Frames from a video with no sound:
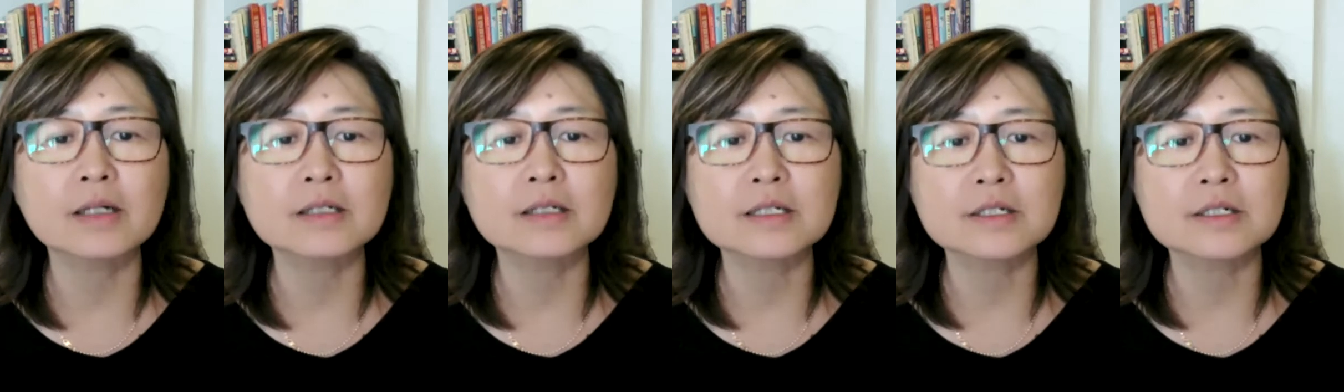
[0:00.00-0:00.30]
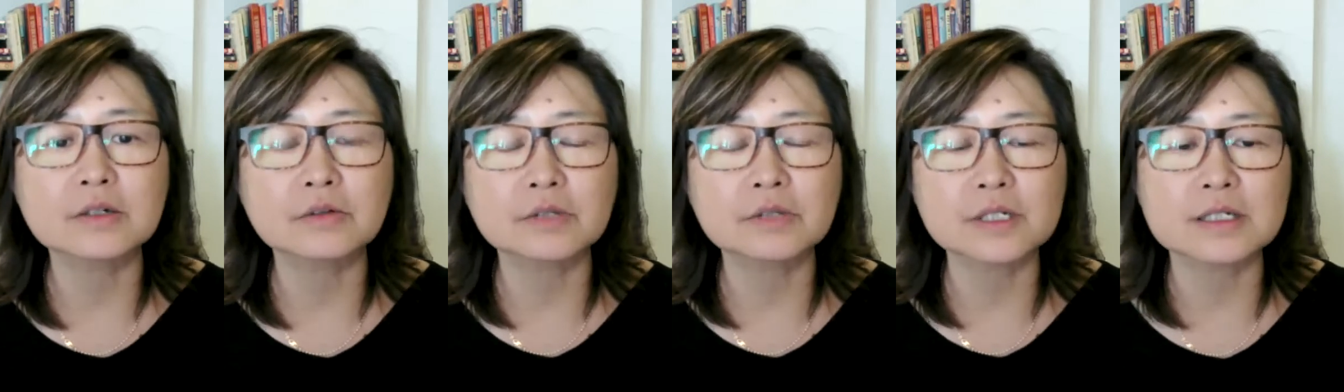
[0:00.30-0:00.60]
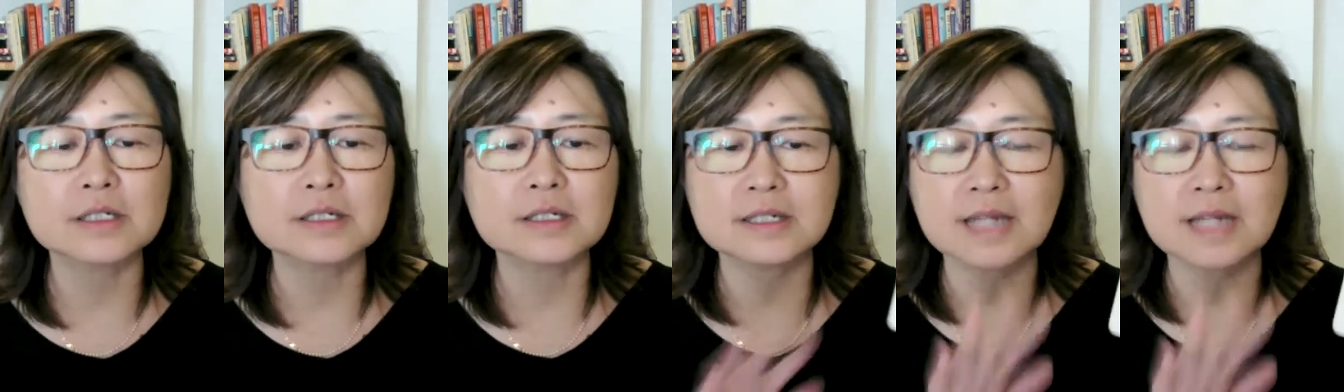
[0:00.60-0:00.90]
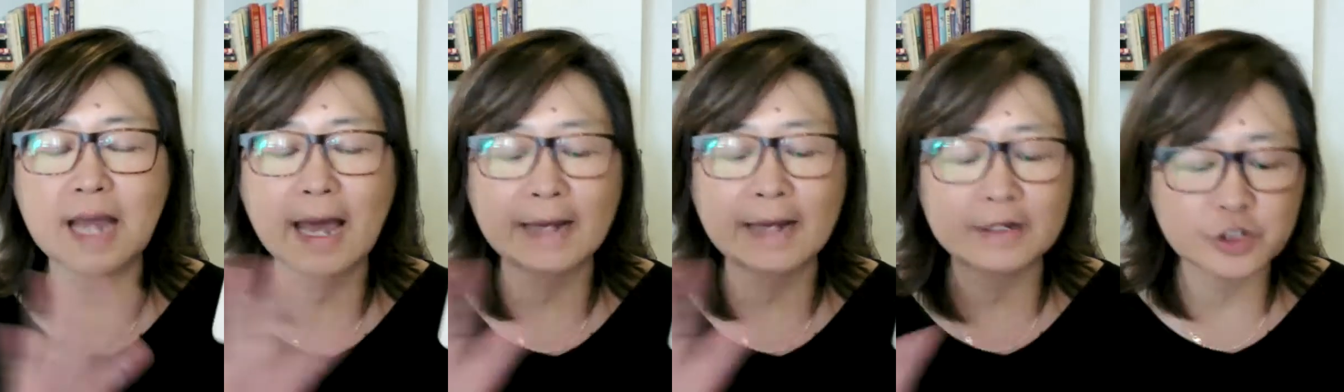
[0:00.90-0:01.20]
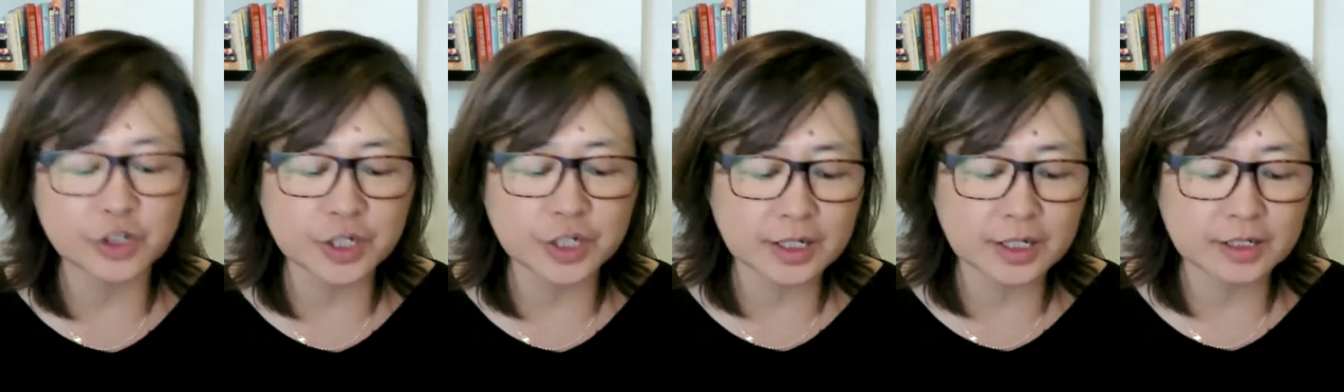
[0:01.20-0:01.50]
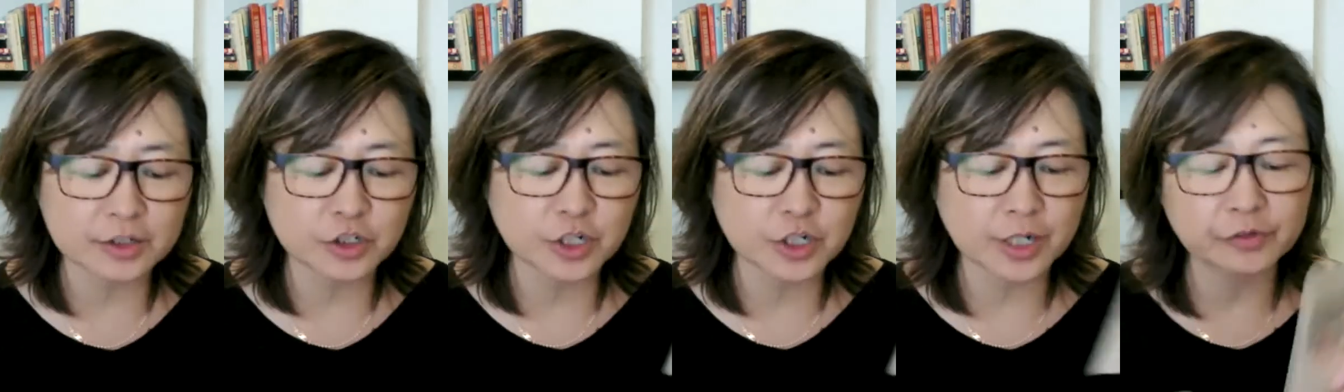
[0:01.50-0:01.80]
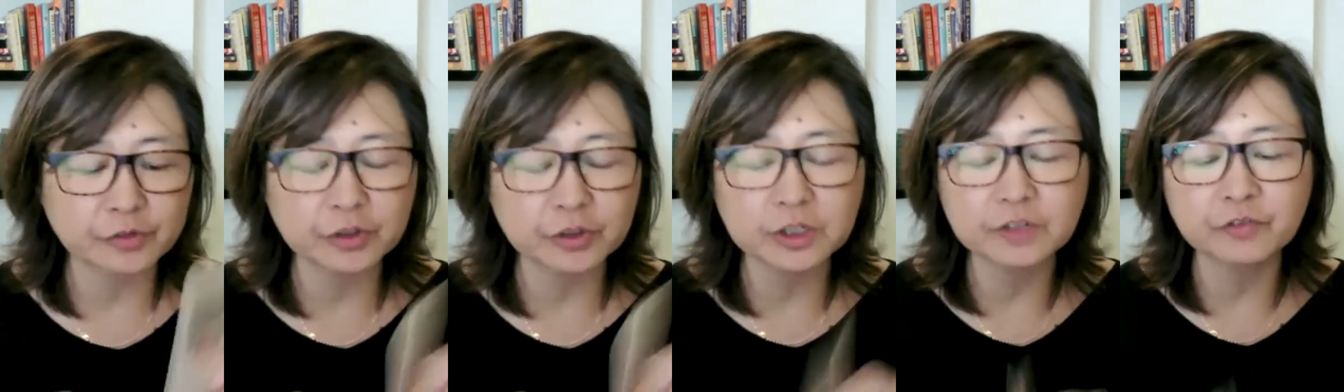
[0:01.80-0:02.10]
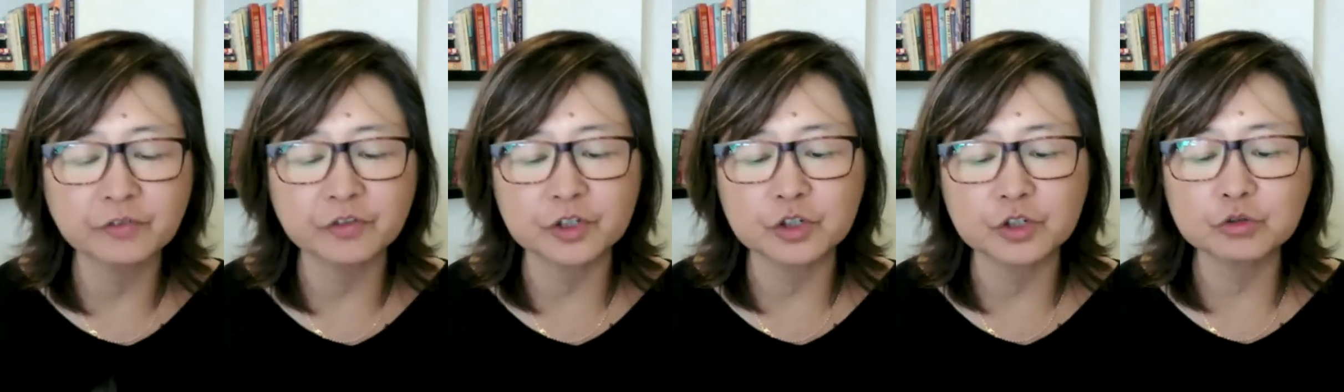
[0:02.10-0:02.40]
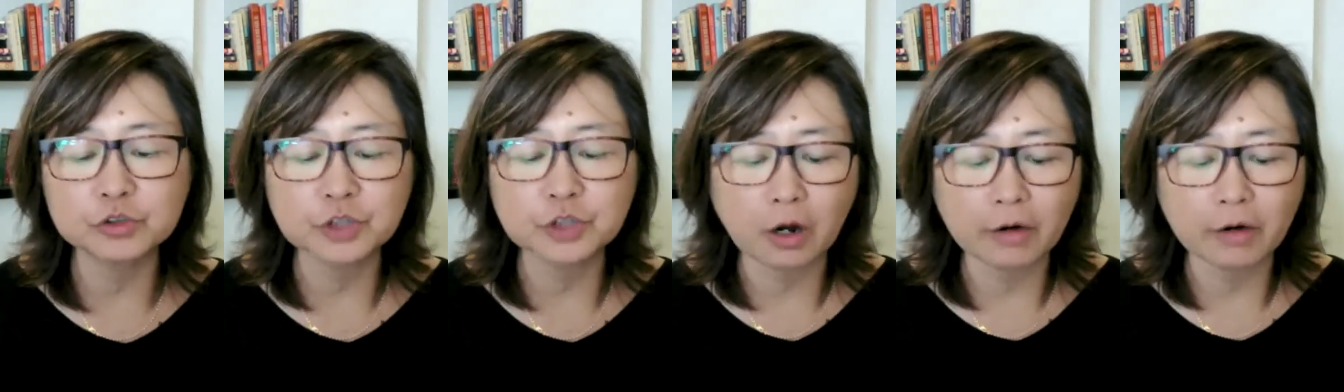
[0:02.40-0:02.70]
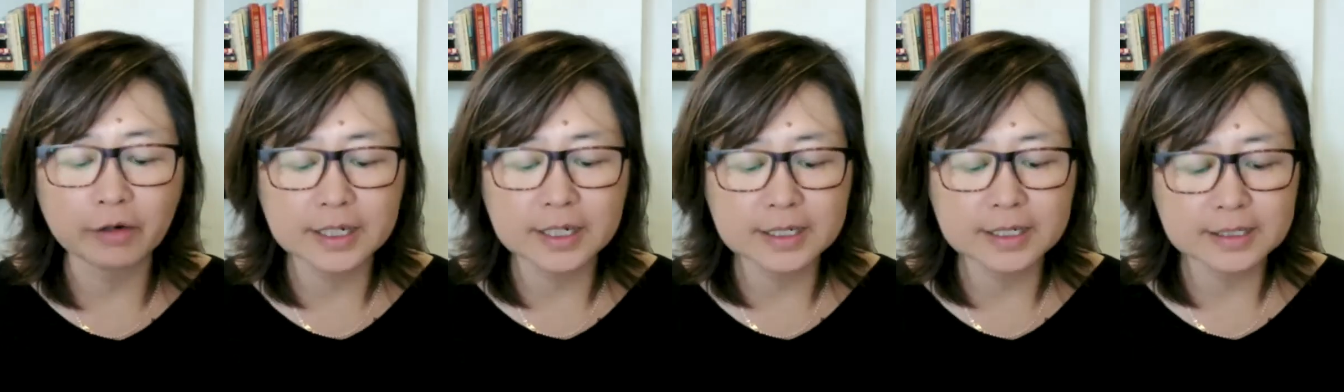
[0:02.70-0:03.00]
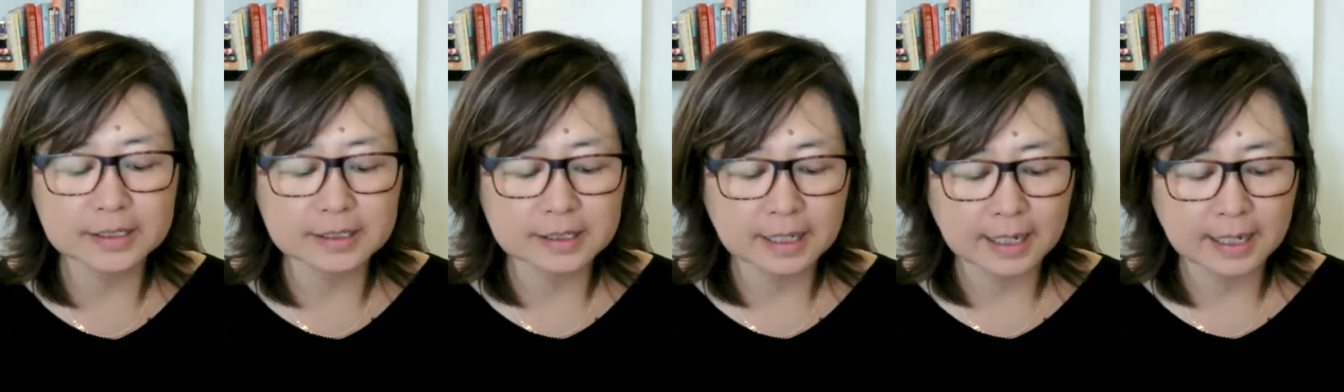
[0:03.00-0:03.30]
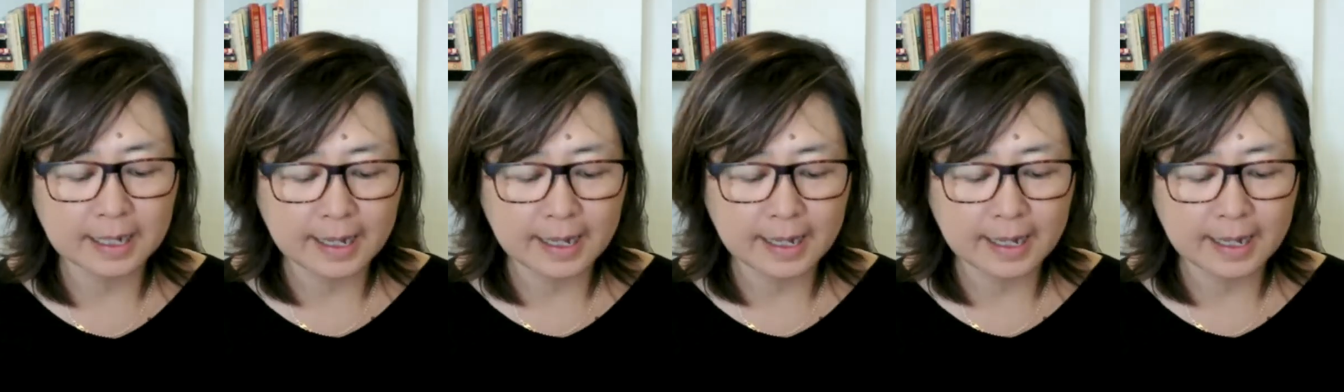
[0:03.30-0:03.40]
So this is the energy in general for you, Taurus.